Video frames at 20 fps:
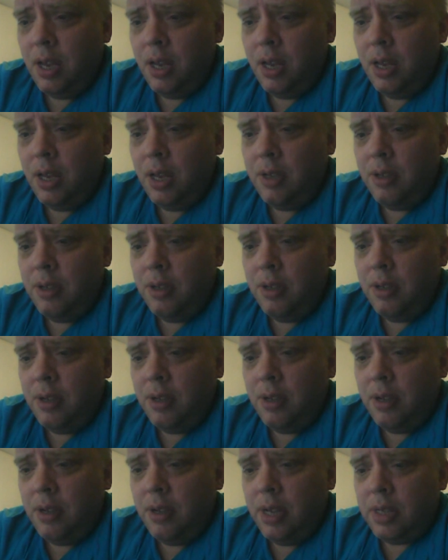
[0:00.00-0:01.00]
and
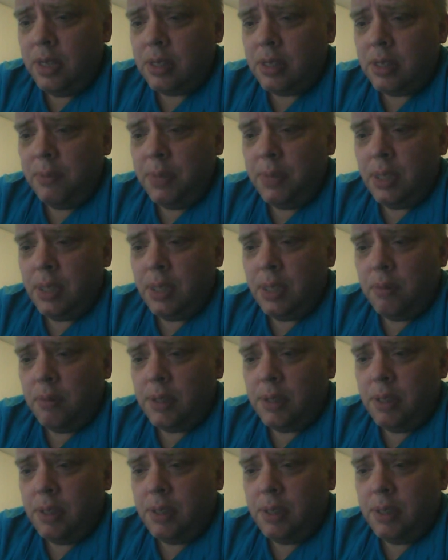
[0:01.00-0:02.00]
ask
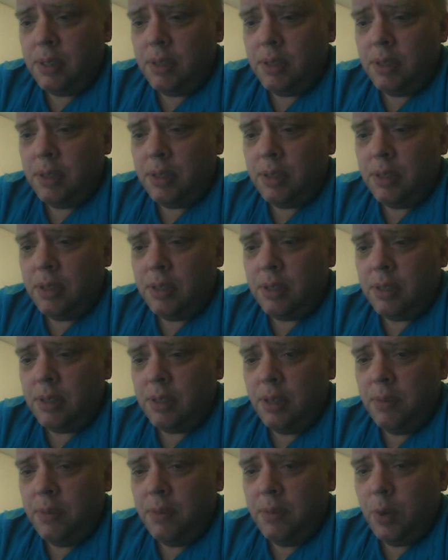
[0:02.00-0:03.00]
themselves, is this the
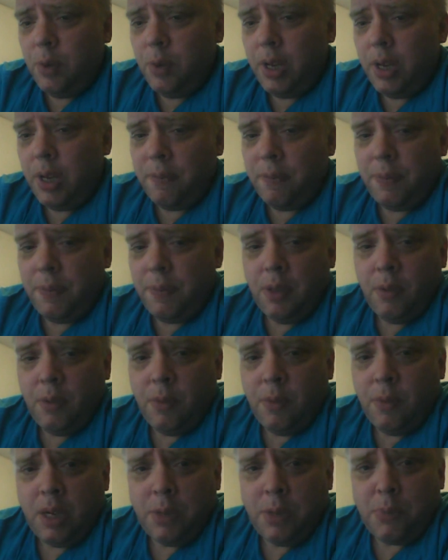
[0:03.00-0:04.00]
same way I feel
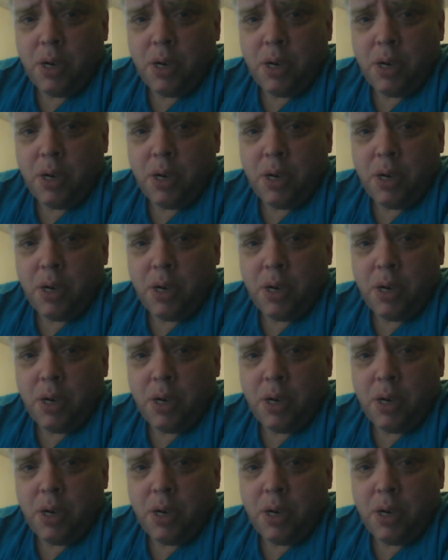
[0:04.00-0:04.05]
when I